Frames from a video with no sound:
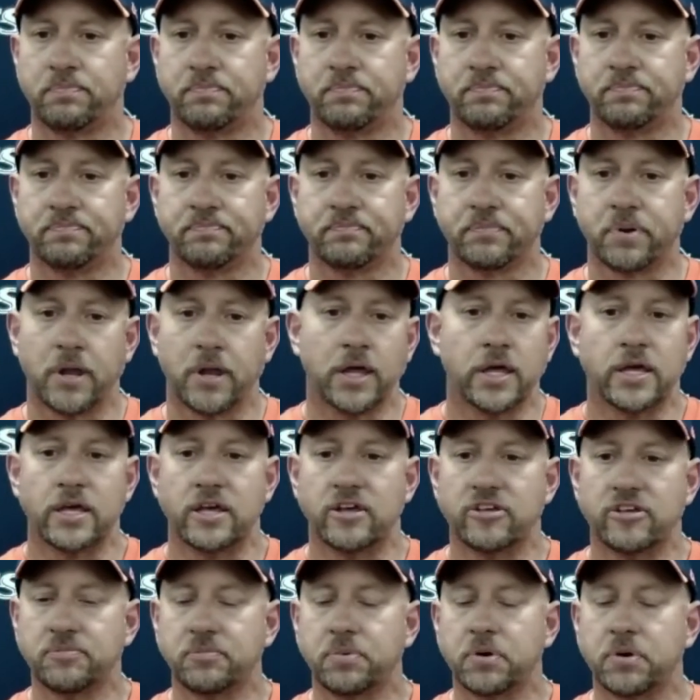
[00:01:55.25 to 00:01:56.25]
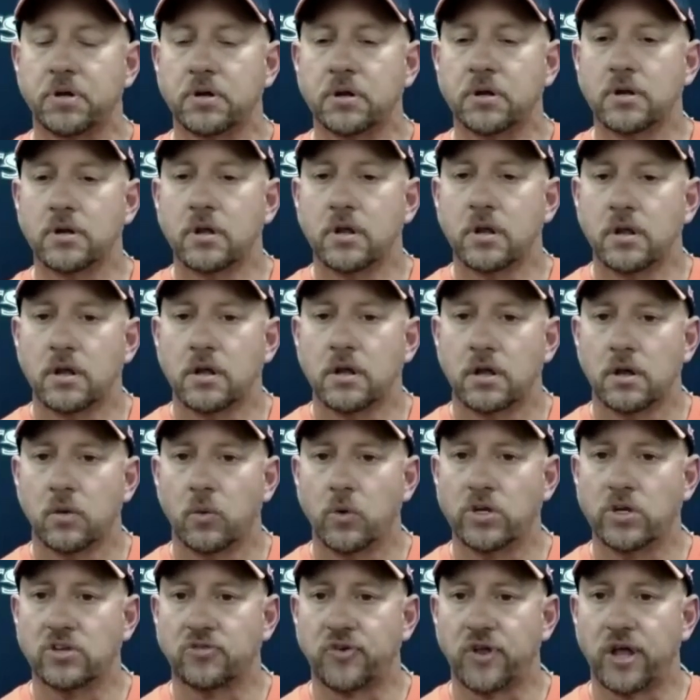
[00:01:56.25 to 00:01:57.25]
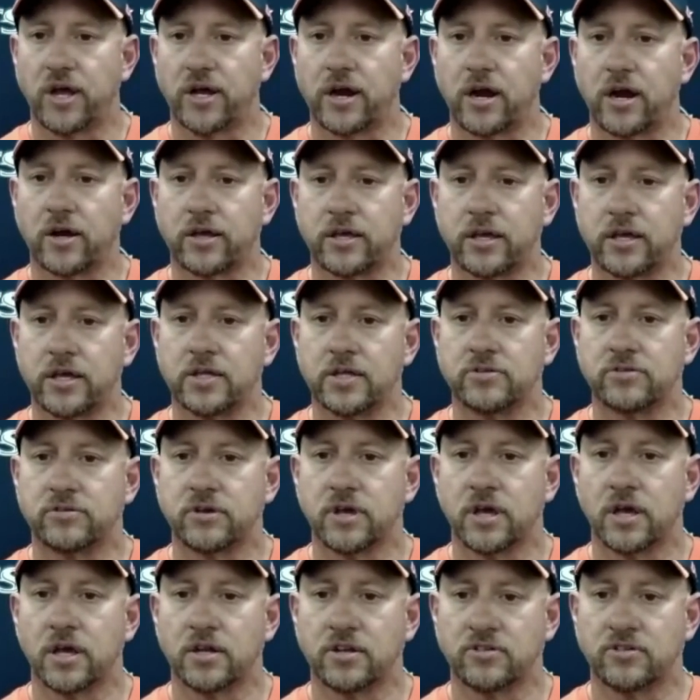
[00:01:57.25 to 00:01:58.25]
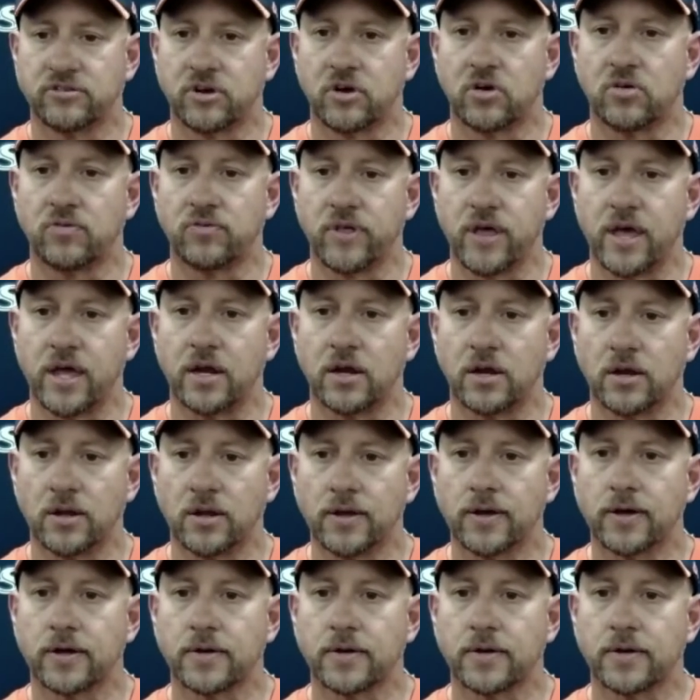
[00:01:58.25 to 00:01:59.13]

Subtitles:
plays, but we just thought our kids deserved that look